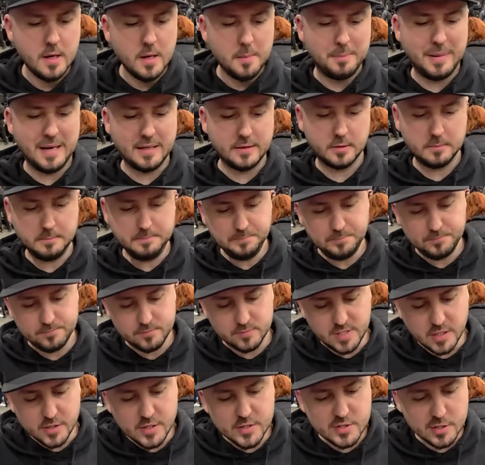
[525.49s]
but
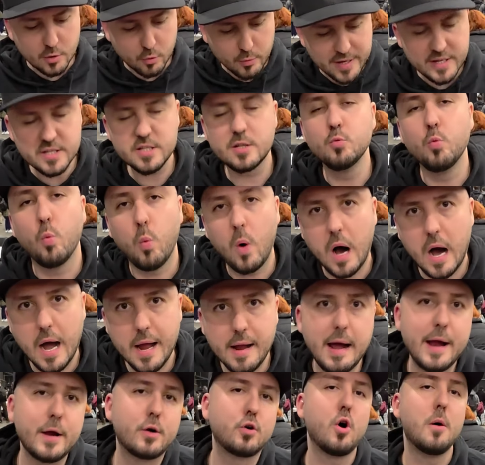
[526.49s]
there is a reason why.
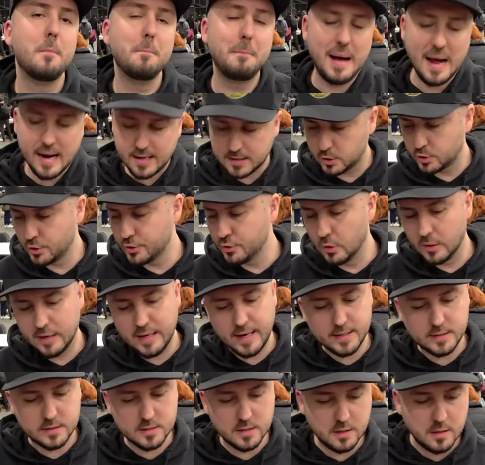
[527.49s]
I come back to you
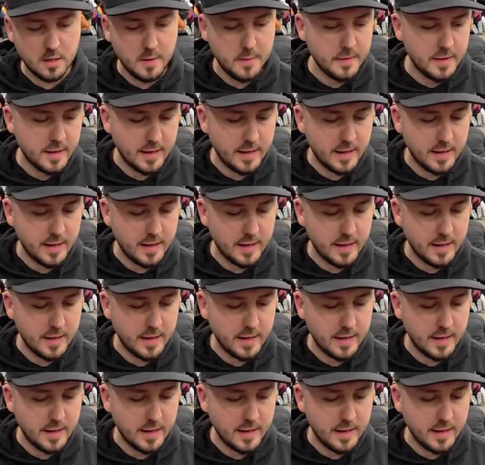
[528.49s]
later.